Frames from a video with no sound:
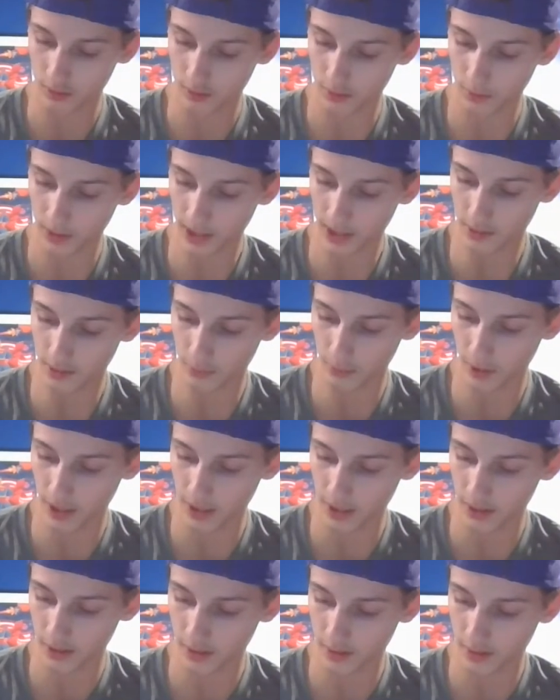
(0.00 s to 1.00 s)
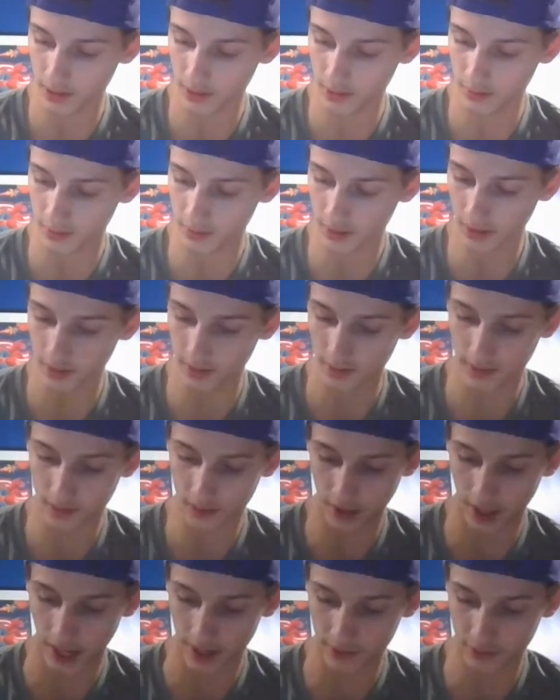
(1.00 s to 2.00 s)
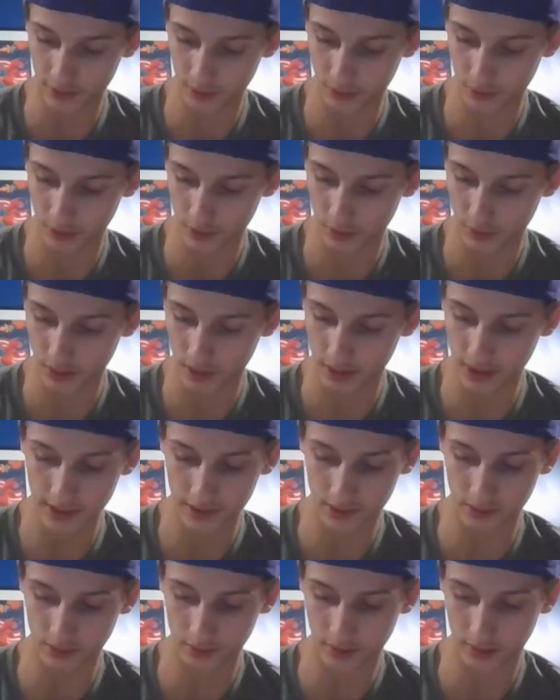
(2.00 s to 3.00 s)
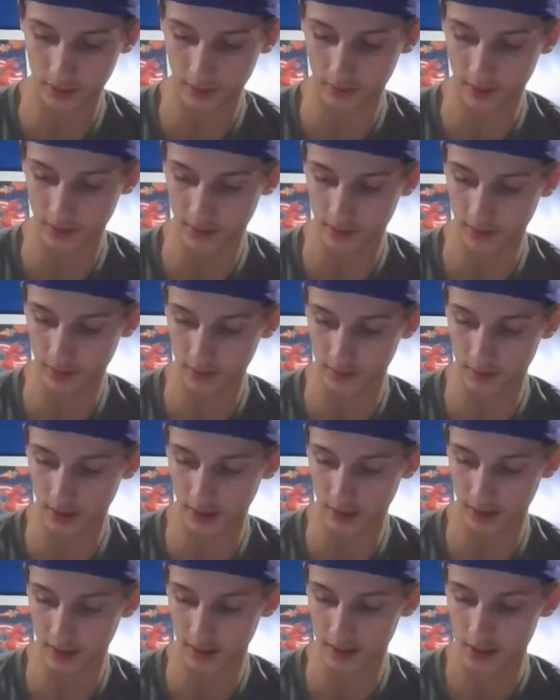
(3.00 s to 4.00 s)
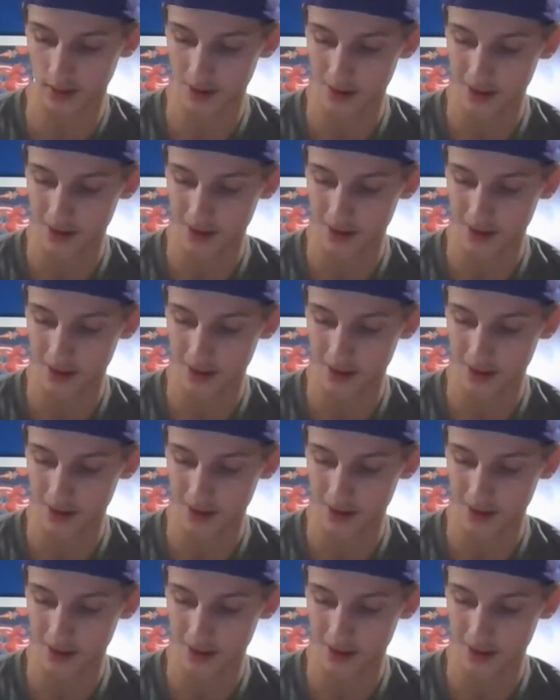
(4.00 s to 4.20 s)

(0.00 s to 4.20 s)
so we had to wait to use it until after lunch when the teachers let us outside.